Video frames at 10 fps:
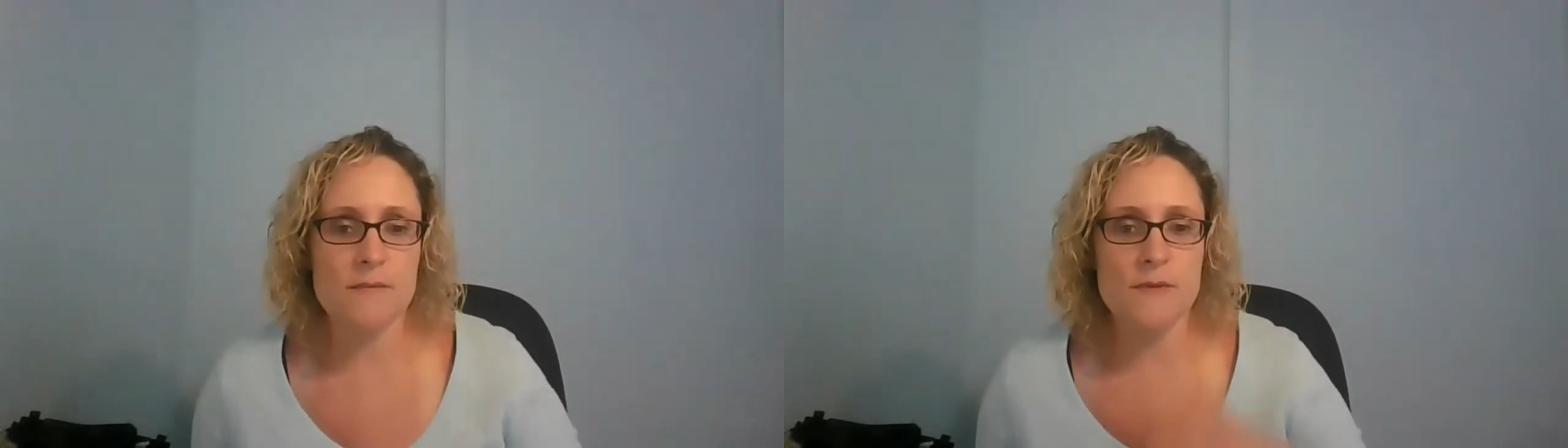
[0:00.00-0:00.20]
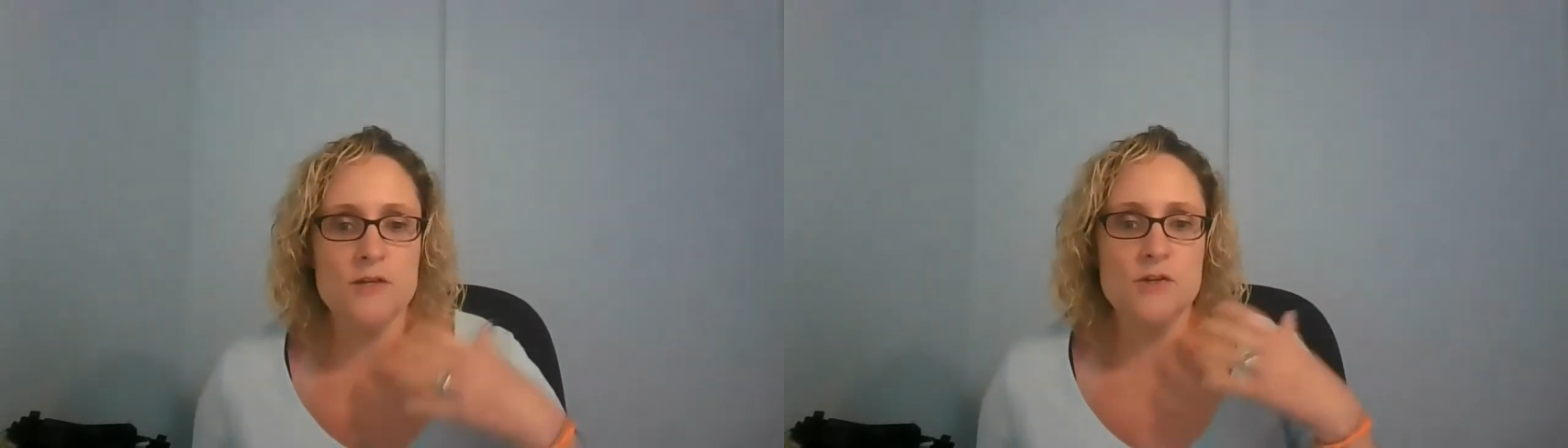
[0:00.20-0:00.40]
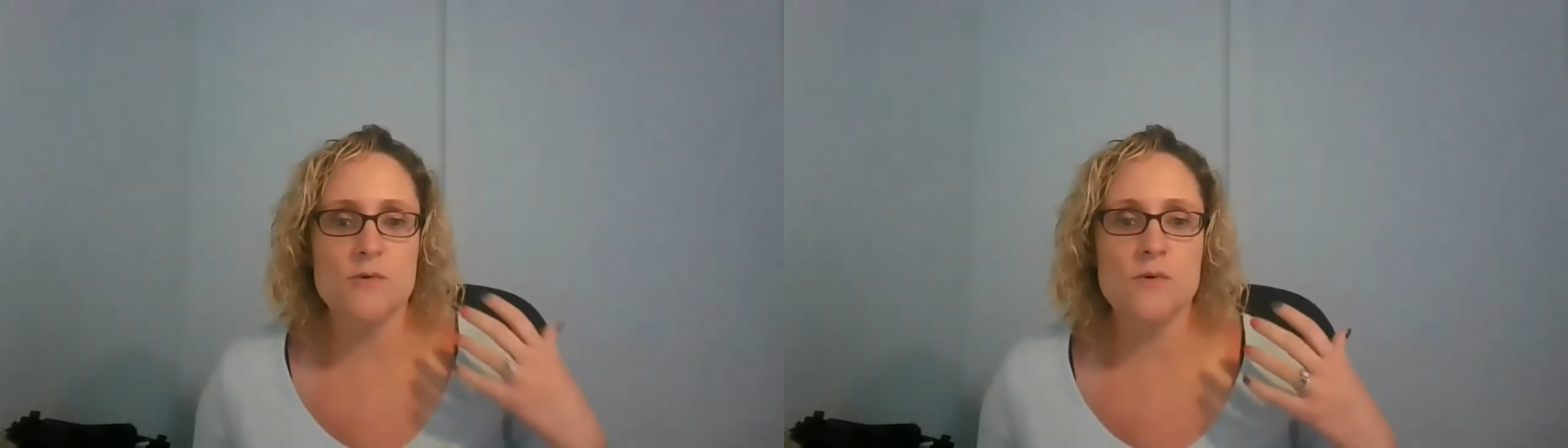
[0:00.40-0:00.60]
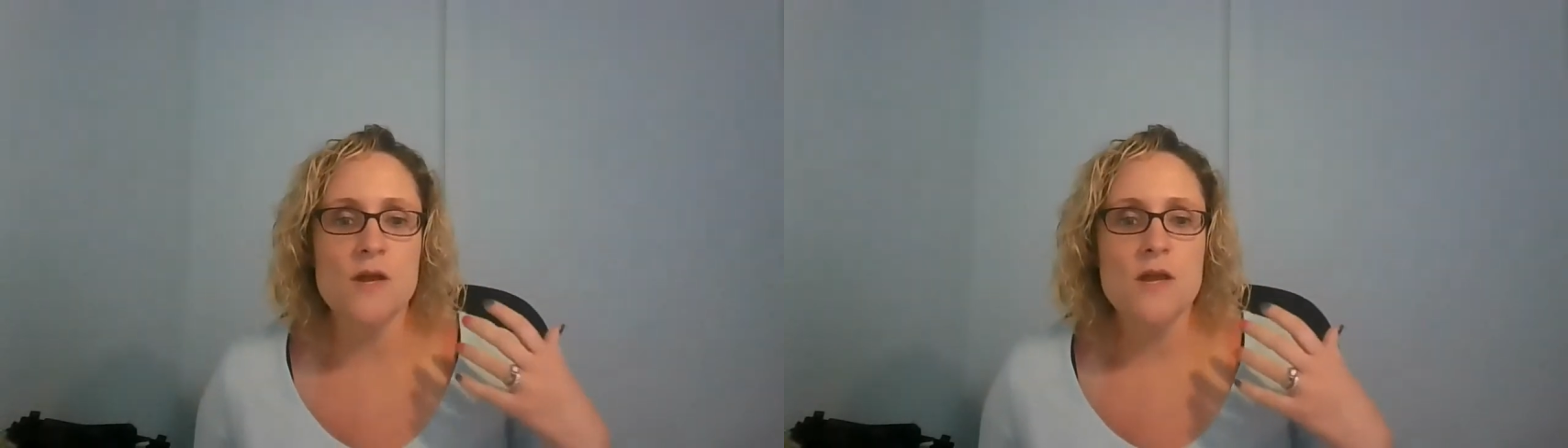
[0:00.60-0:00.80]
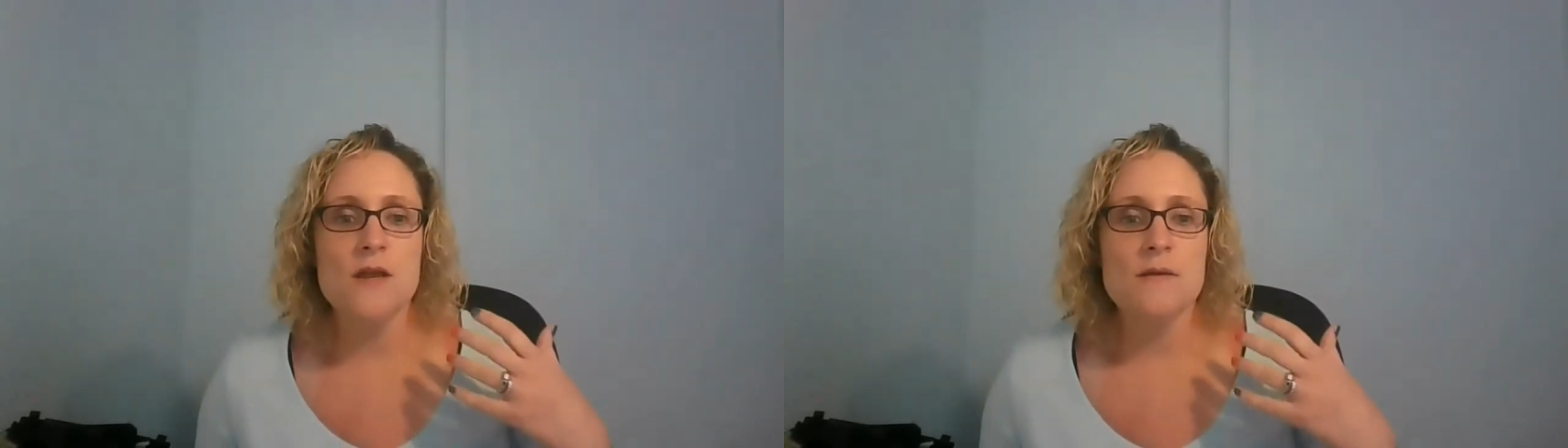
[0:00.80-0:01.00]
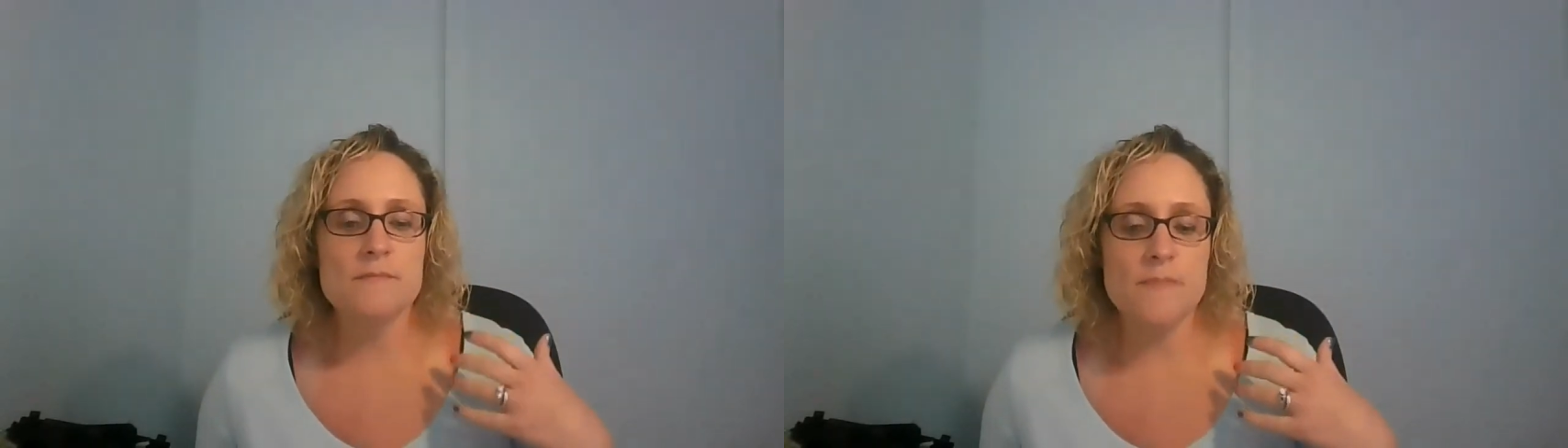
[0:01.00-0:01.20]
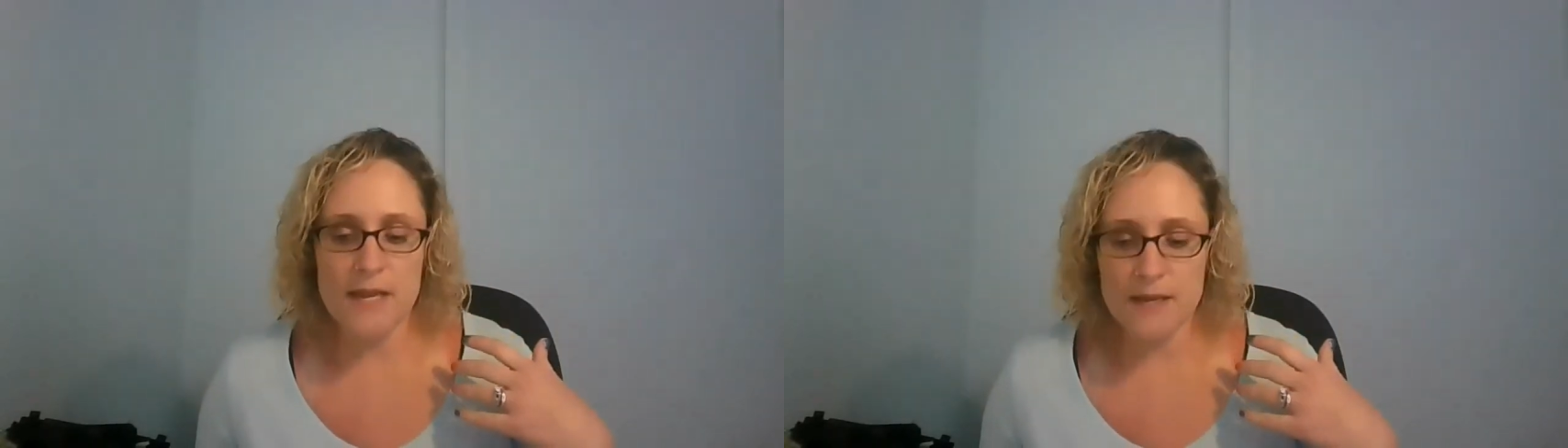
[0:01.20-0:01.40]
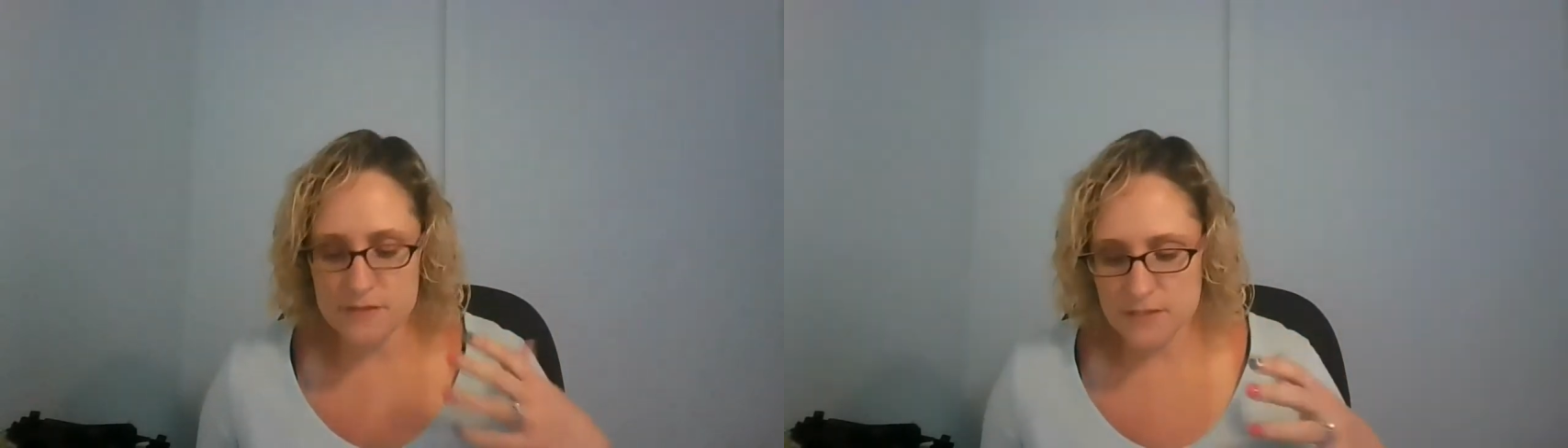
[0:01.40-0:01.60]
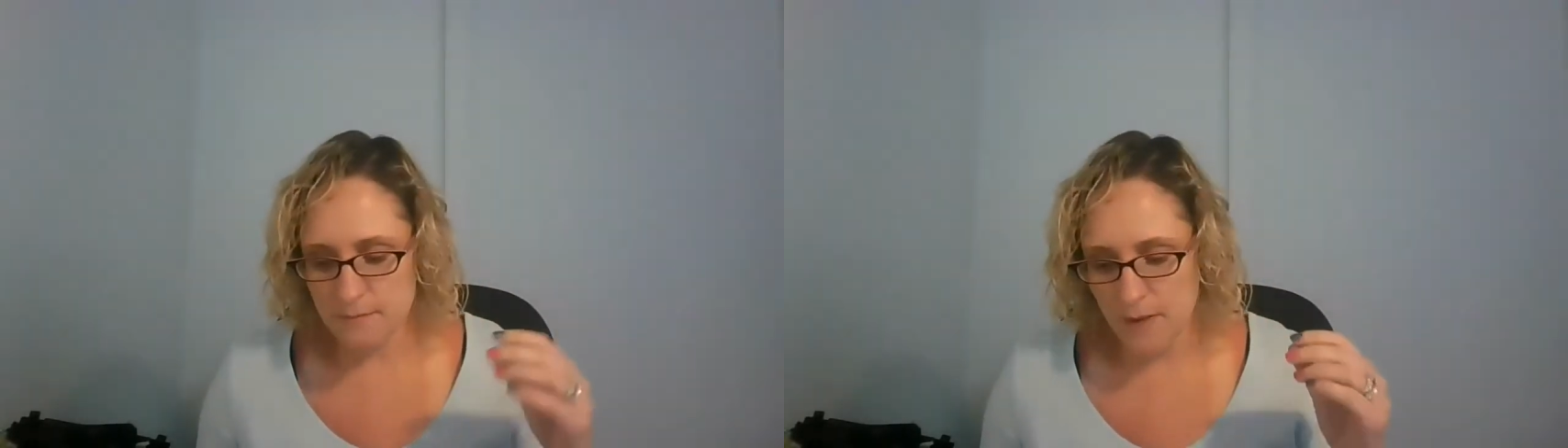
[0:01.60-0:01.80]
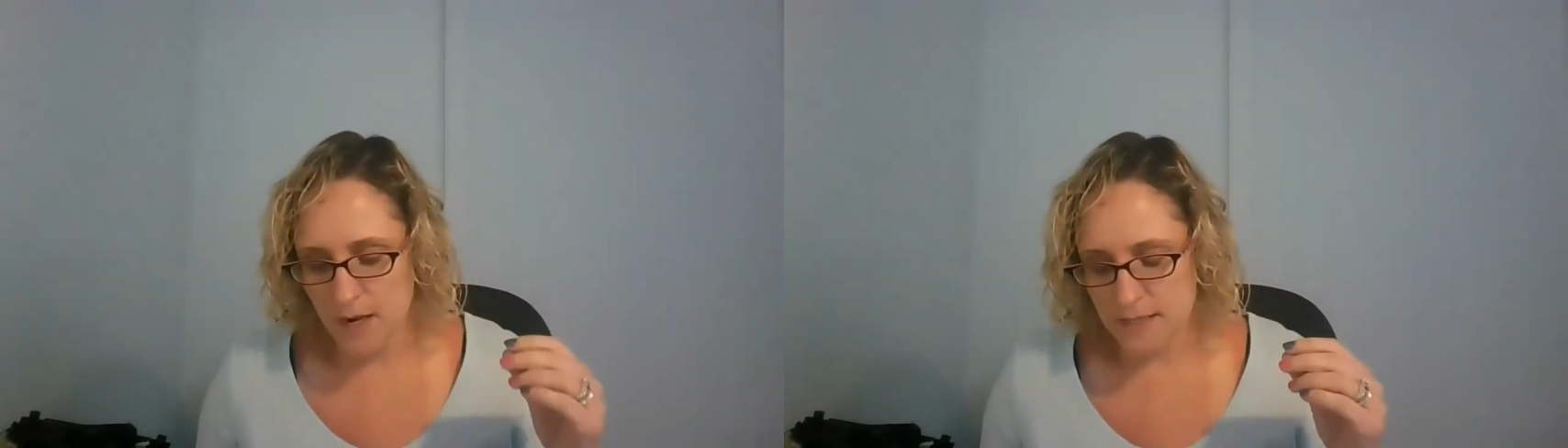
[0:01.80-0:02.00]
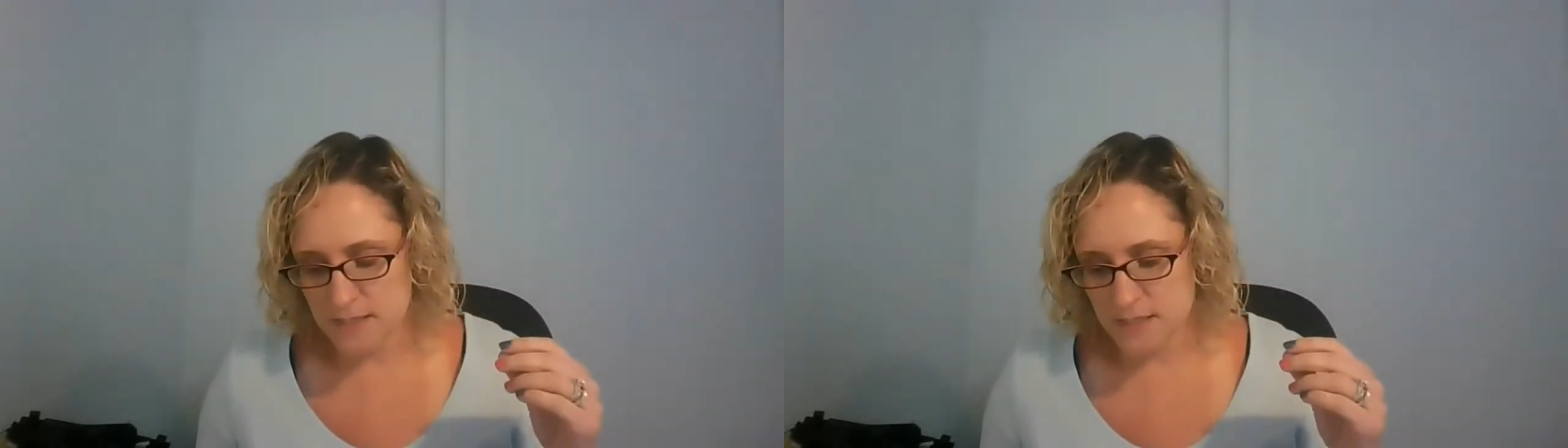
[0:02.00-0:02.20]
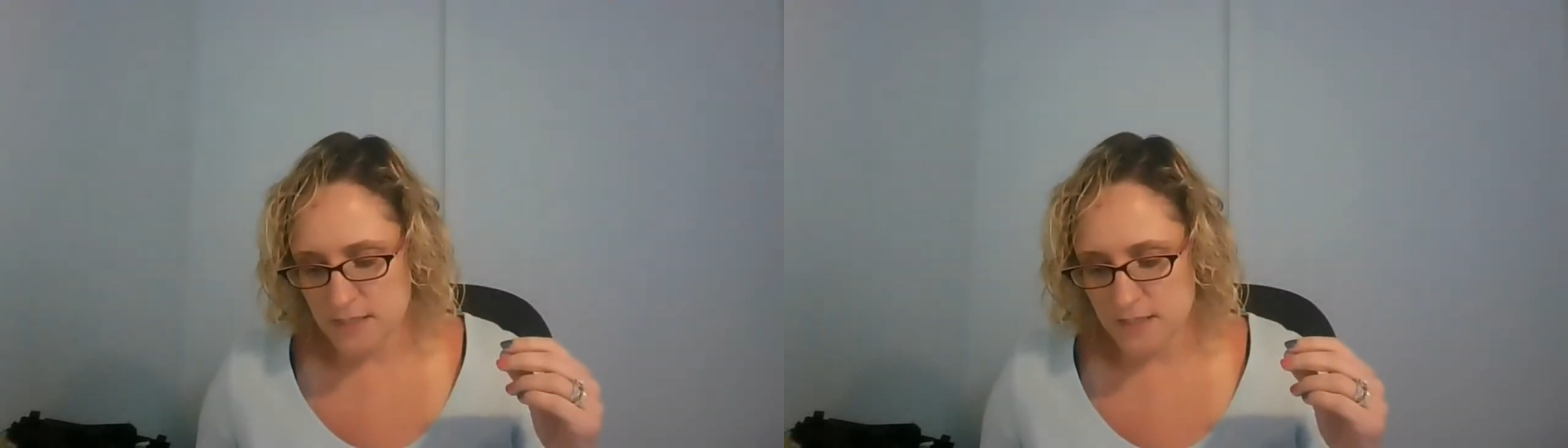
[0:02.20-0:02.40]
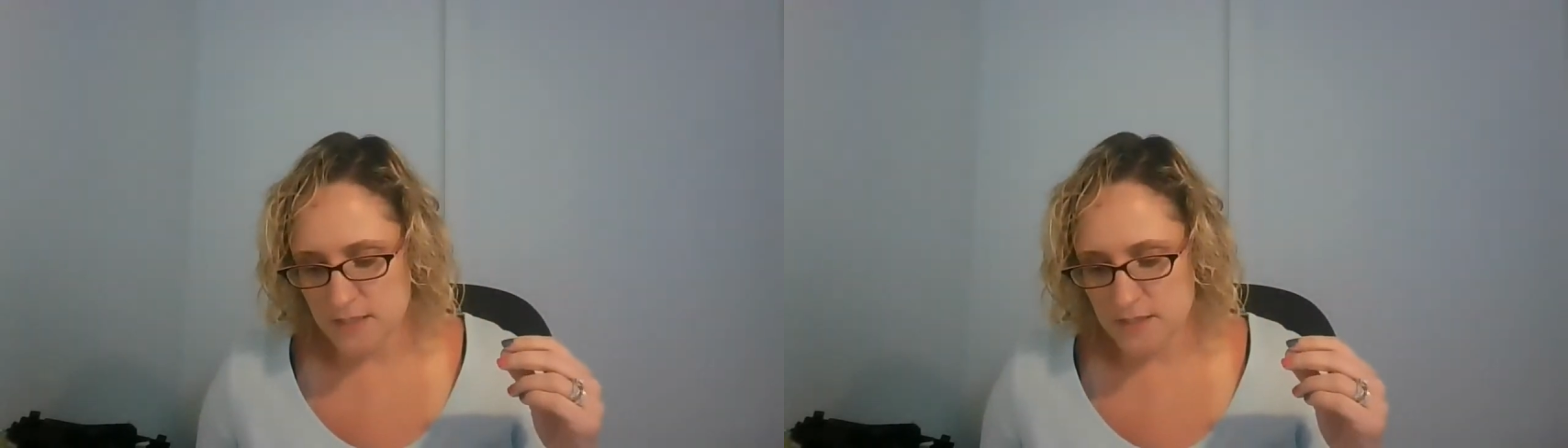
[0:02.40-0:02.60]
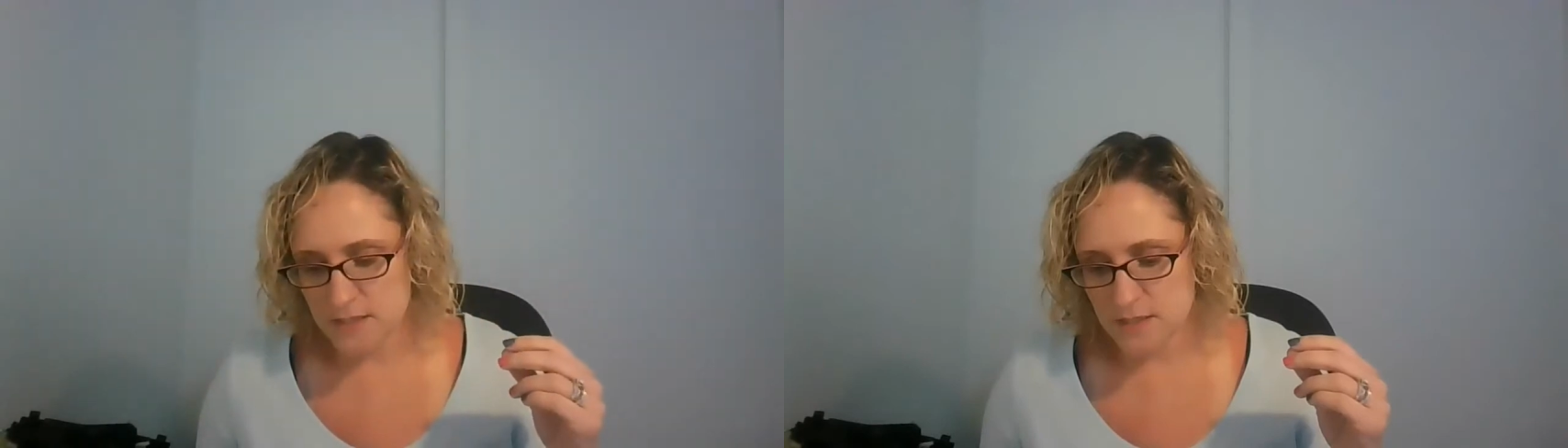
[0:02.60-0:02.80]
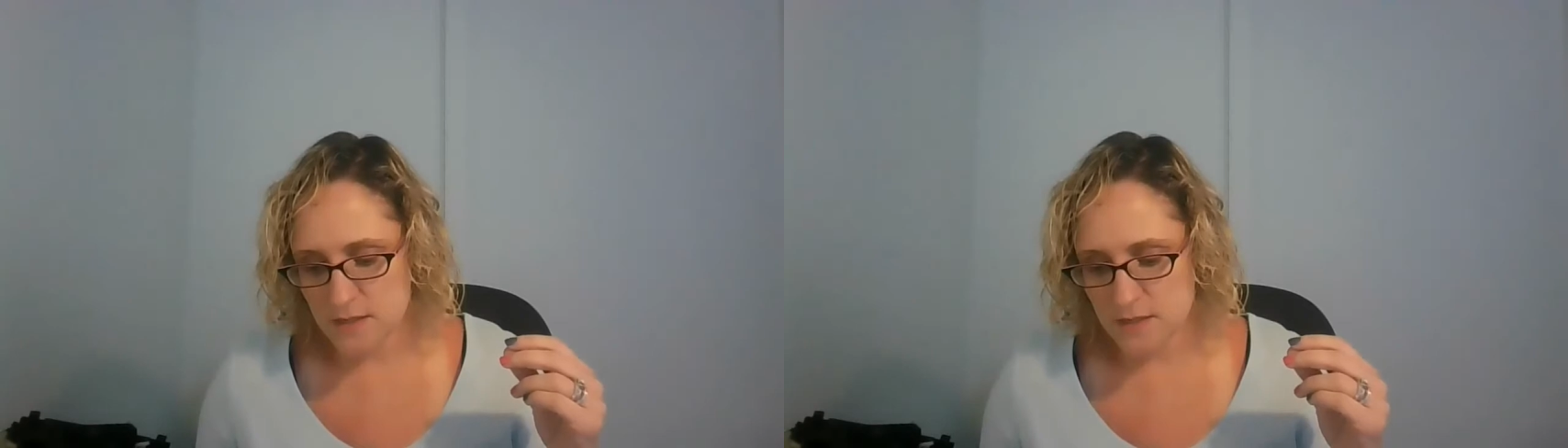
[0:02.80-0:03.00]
and you may have some biases